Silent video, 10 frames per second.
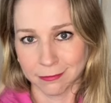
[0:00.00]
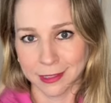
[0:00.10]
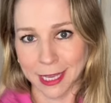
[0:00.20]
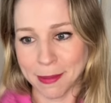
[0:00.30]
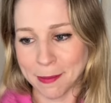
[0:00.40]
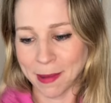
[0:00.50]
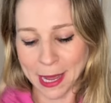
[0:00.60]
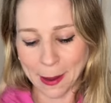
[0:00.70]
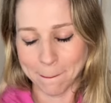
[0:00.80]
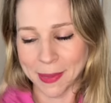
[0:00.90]
get bit
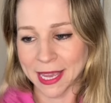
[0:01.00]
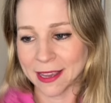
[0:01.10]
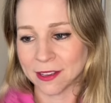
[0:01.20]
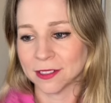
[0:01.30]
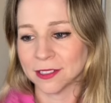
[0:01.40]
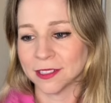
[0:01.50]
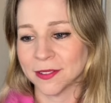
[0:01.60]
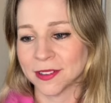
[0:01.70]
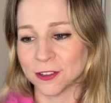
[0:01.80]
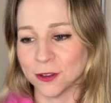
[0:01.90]
by a beagle,
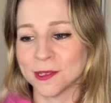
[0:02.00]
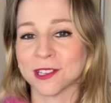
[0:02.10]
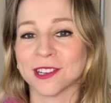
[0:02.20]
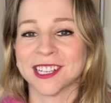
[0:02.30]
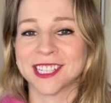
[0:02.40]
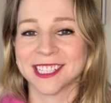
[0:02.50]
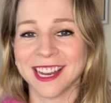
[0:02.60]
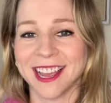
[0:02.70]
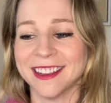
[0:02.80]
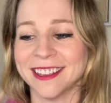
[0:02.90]
oops, you crushed a
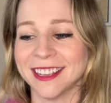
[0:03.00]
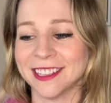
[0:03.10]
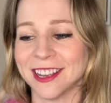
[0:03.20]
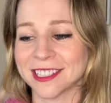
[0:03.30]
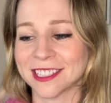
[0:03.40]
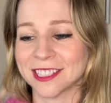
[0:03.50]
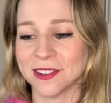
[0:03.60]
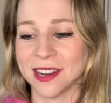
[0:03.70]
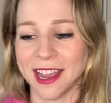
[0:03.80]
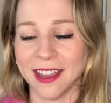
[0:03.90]
snail and lost a
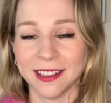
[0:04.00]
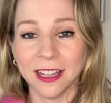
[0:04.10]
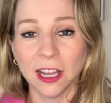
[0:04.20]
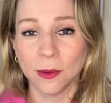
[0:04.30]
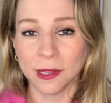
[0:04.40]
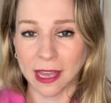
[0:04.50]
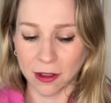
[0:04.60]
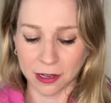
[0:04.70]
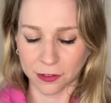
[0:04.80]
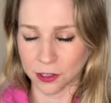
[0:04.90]
toenail
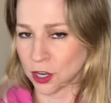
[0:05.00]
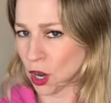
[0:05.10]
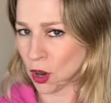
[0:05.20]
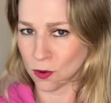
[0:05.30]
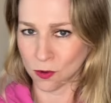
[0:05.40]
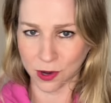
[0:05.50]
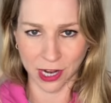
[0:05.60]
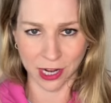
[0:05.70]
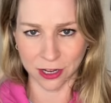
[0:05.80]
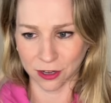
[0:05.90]
without ever
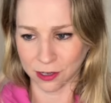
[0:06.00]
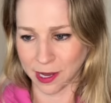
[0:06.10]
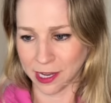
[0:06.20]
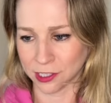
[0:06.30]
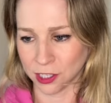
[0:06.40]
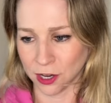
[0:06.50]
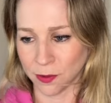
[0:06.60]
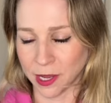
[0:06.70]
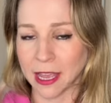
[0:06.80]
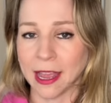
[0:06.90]
knowing your pain is
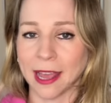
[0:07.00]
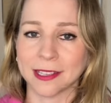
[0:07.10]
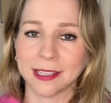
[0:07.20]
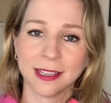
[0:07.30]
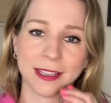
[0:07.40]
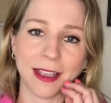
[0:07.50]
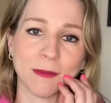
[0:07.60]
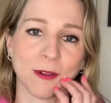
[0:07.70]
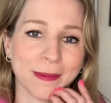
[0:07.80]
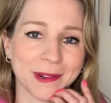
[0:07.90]
showing. And this is the
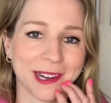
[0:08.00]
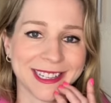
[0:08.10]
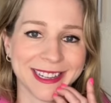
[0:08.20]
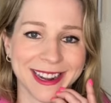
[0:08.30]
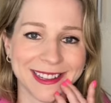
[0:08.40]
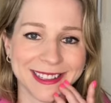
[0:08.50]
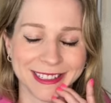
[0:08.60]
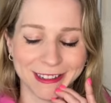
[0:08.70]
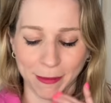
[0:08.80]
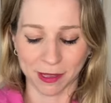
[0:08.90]
same chord progression as
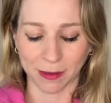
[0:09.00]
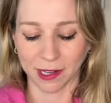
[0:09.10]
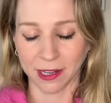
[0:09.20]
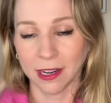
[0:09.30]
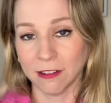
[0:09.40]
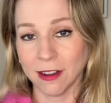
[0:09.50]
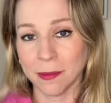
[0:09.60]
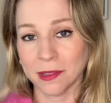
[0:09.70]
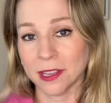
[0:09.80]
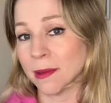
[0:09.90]
Neuropathy Man.
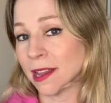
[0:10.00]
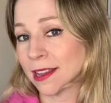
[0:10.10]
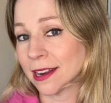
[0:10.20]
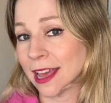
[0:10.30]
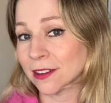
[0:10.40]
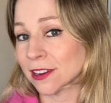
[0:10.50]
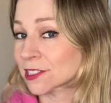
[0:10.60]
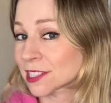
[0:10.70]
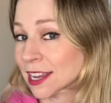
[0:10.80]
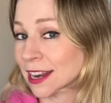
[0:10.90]
Neuropathy Man, I don't
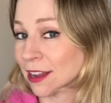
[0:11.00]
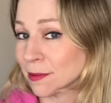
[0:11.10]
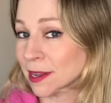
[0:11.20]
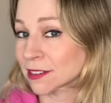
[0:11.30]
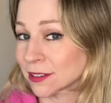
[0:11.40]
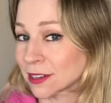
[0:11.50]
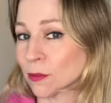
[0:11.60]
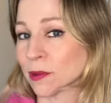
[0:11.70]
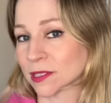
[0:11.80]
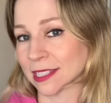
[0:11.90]
understand how,
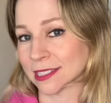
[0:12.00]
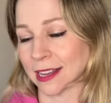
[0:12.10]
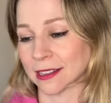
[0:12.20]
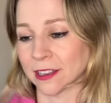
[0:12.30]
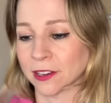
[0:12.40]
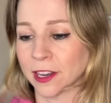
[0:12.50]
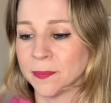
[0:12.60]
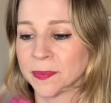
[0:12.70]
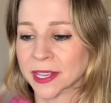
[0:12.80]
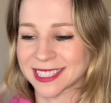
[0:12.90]
almost exactly, okay?
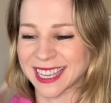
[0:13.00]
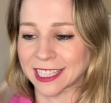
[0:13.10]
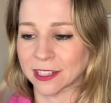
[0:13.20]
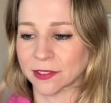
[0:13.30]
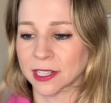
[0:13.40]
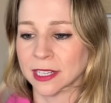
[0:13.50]
Slightly different.